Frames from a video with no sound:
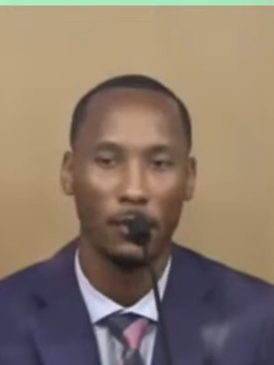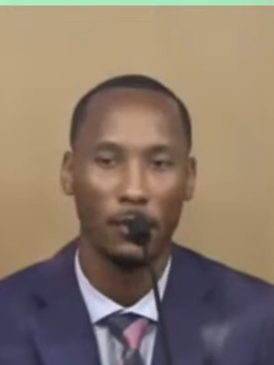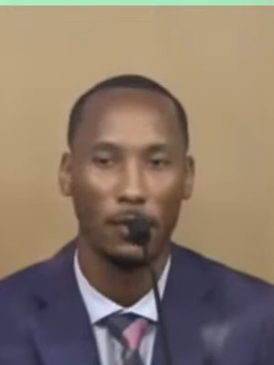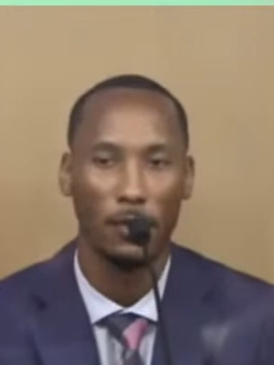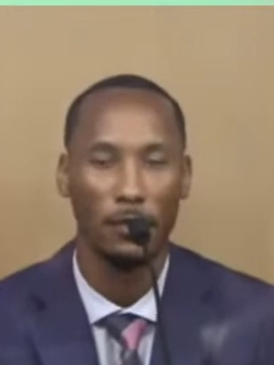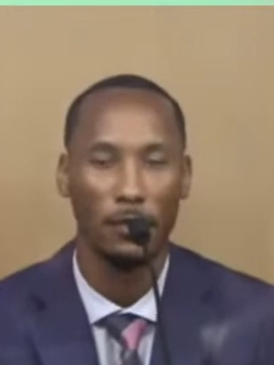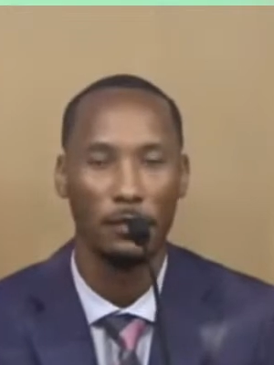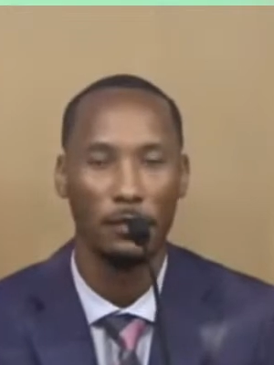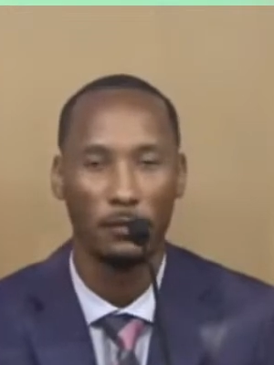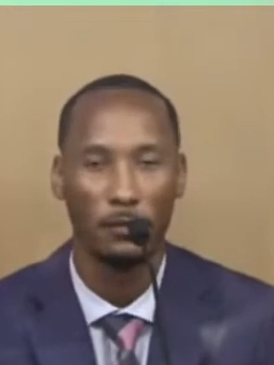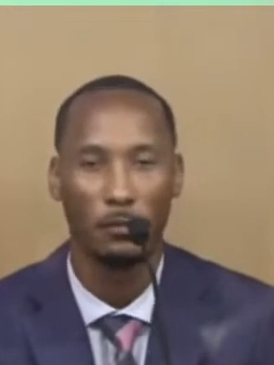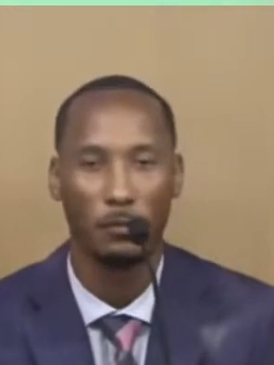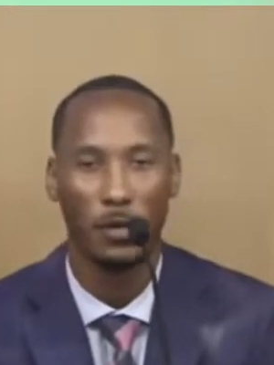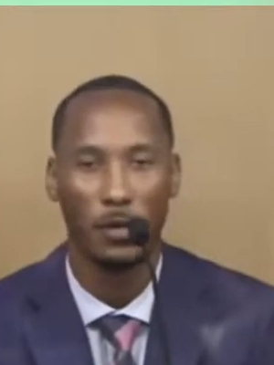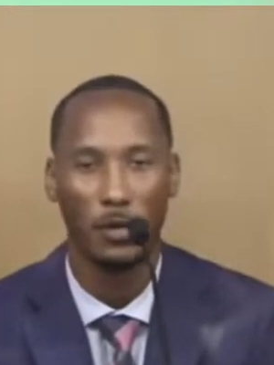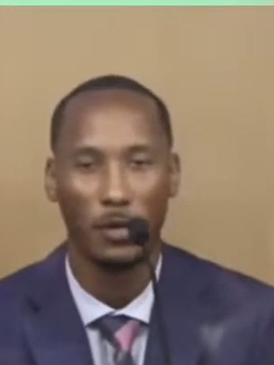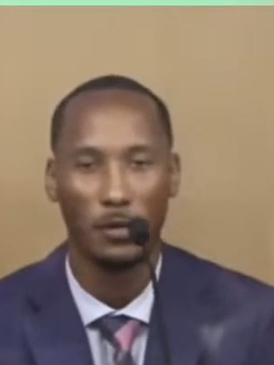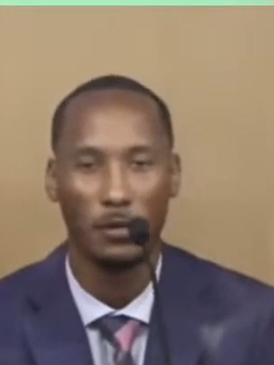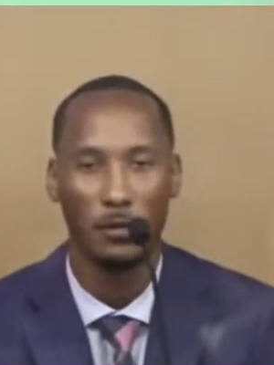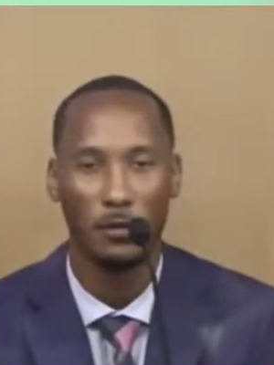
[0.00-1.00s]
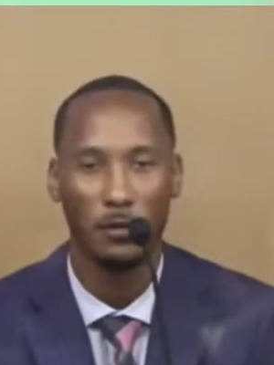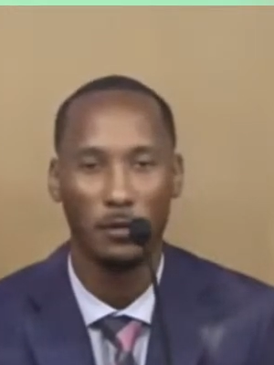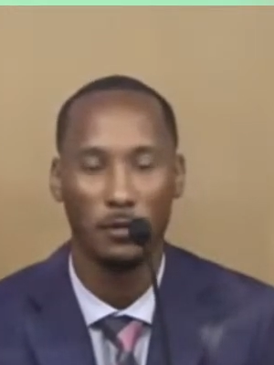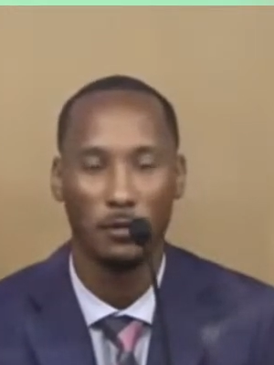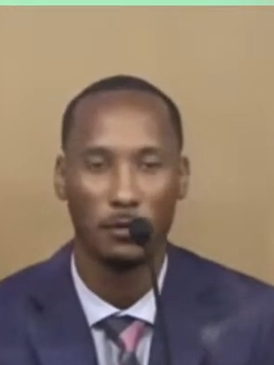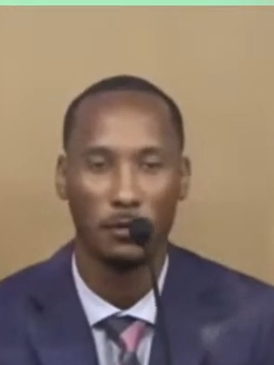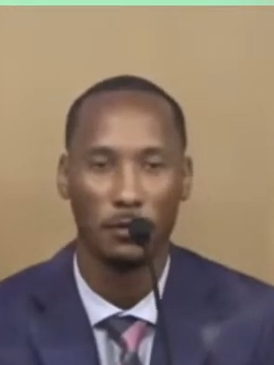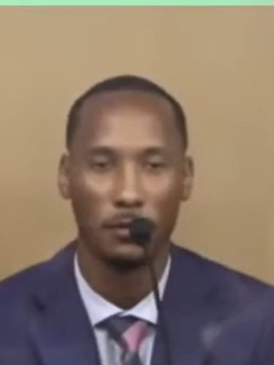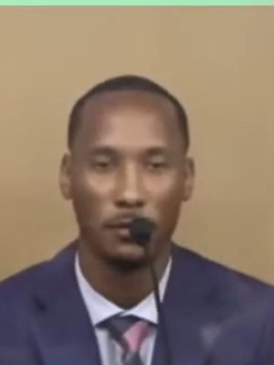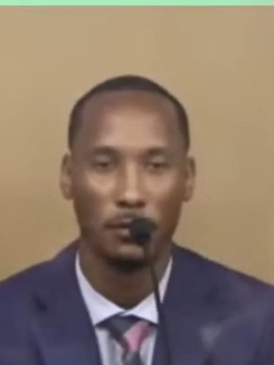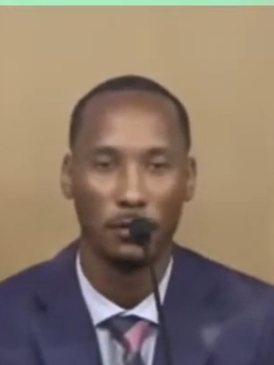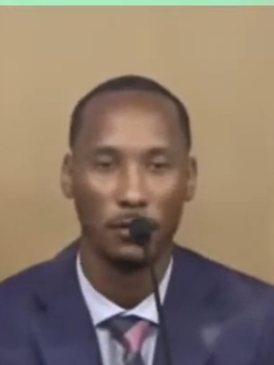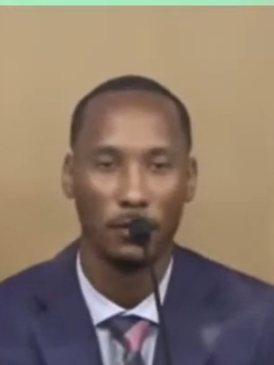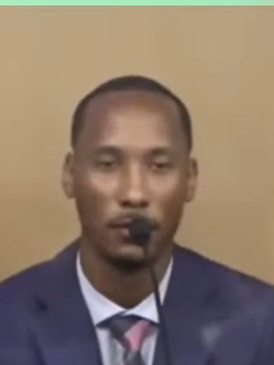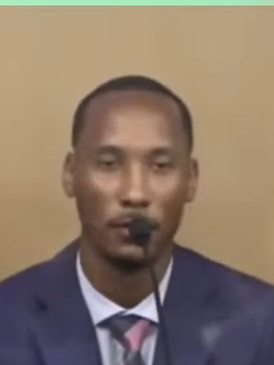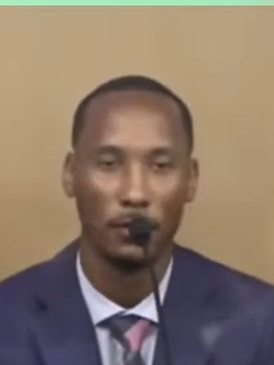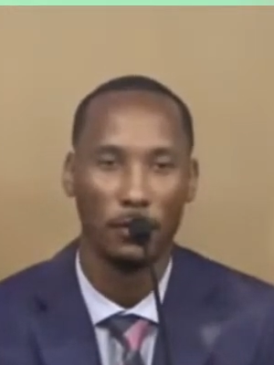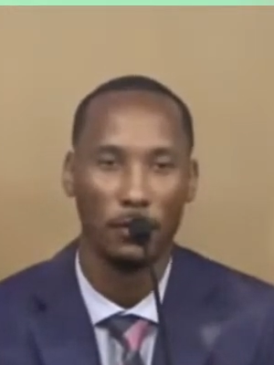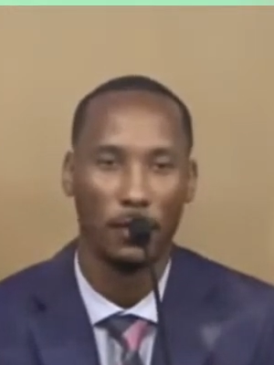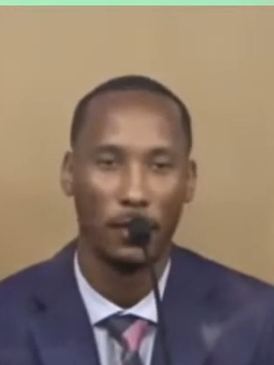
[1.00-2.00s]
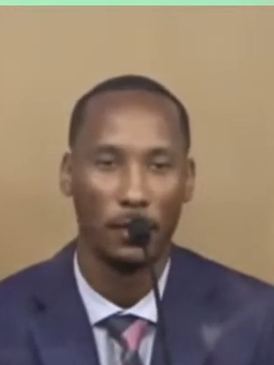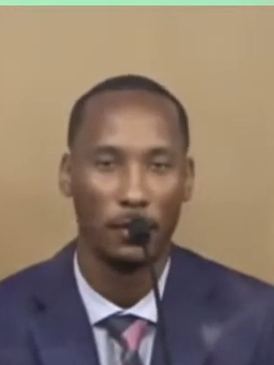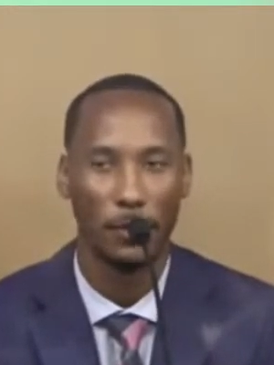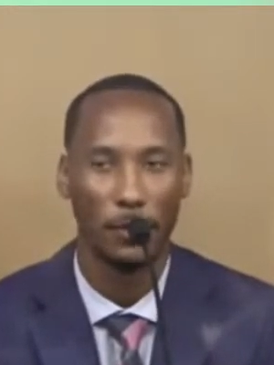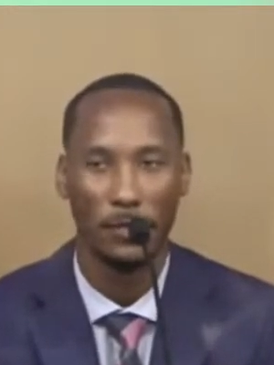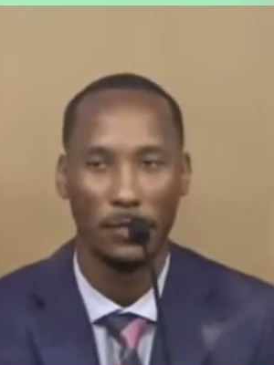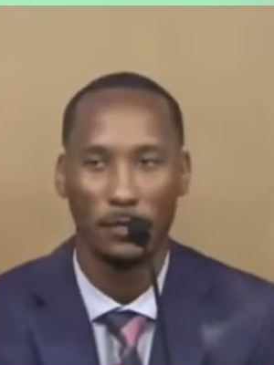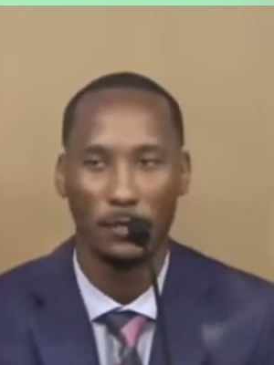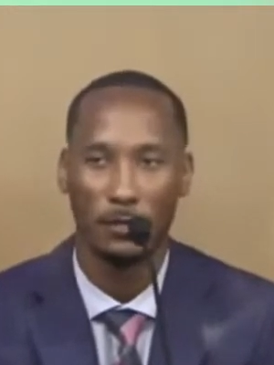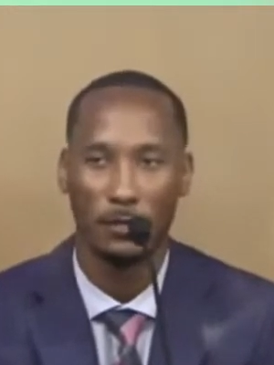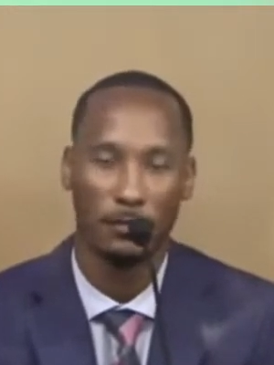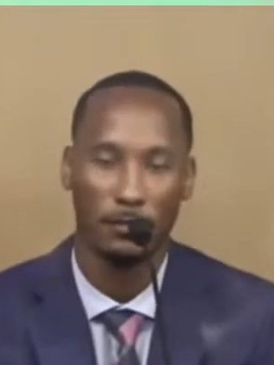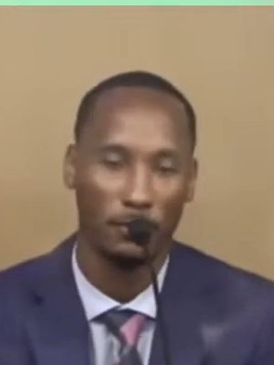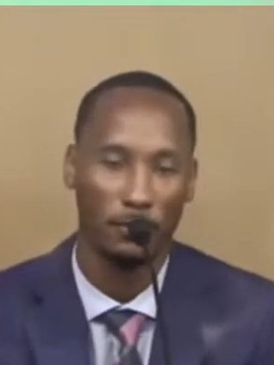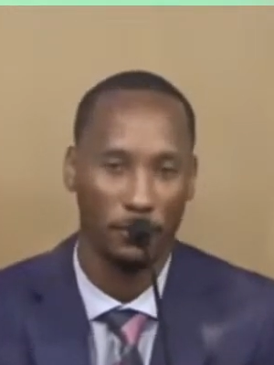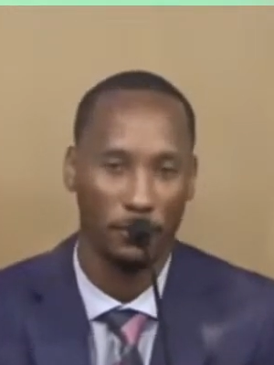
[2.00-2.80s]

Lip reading: Yeah, blocking her. Basically